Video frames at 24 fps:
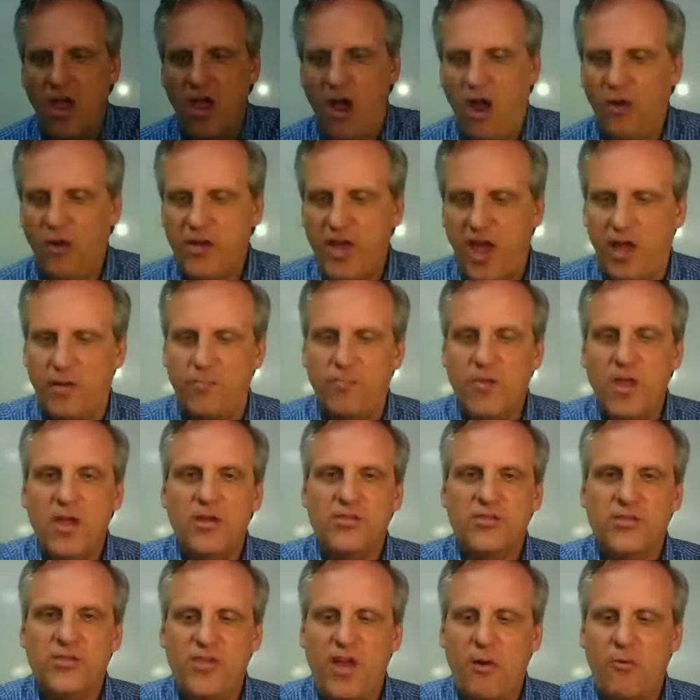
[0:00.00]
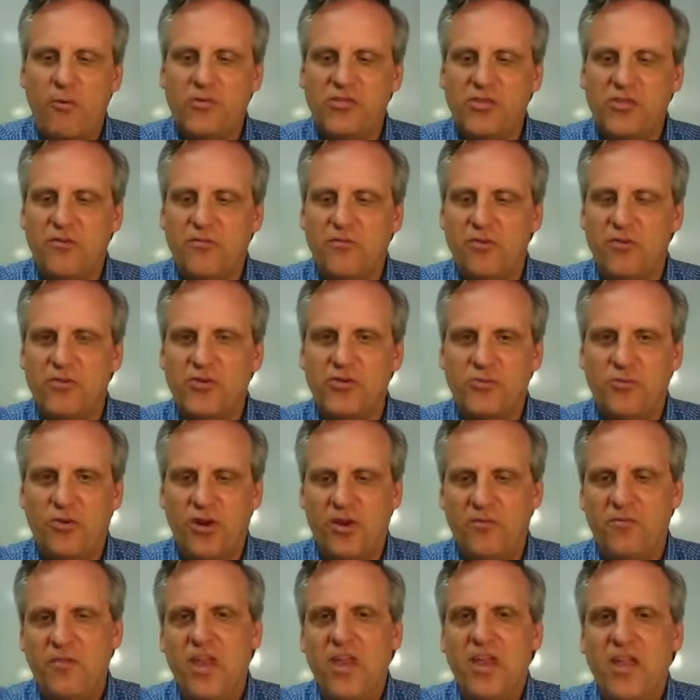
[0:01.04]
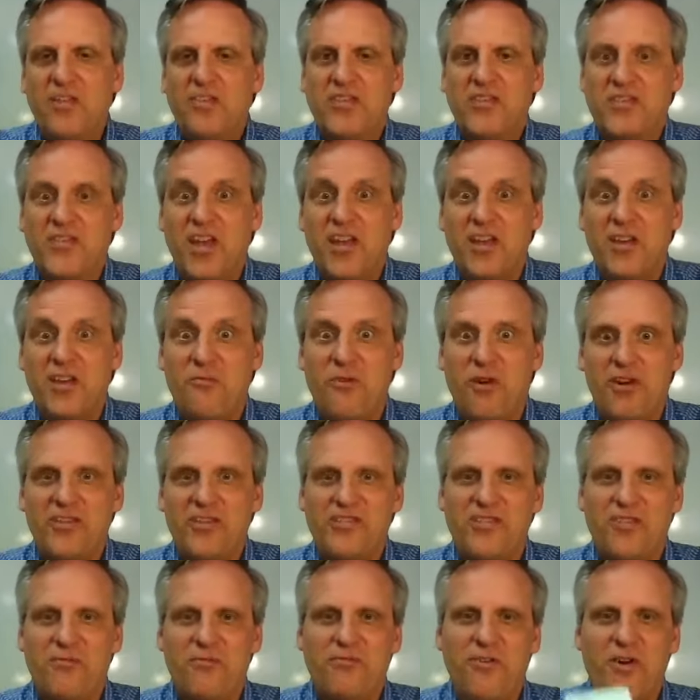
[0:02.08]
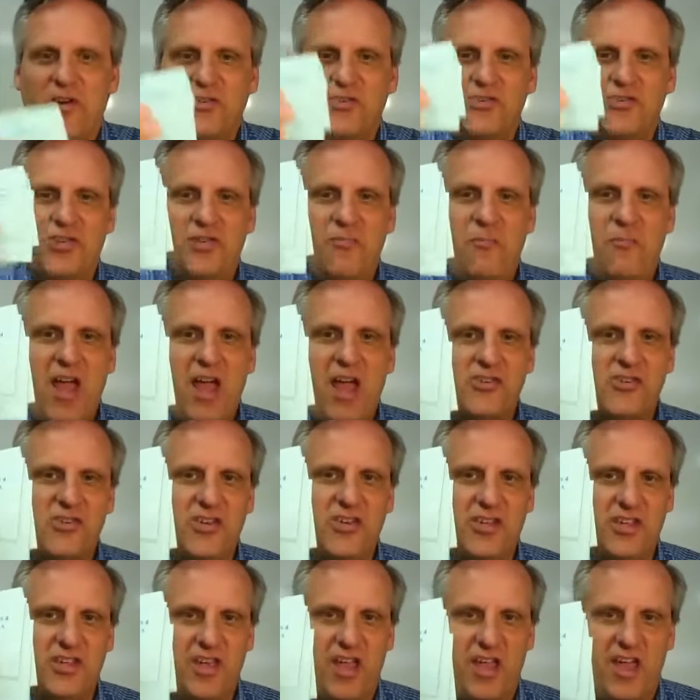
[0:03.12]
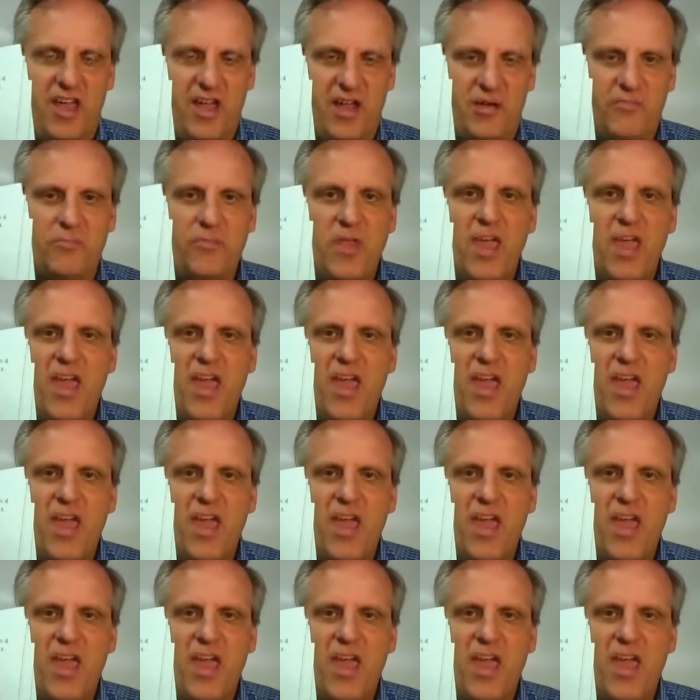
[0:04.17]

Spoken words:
Okay. So that was the first one. The second one is the function matching game.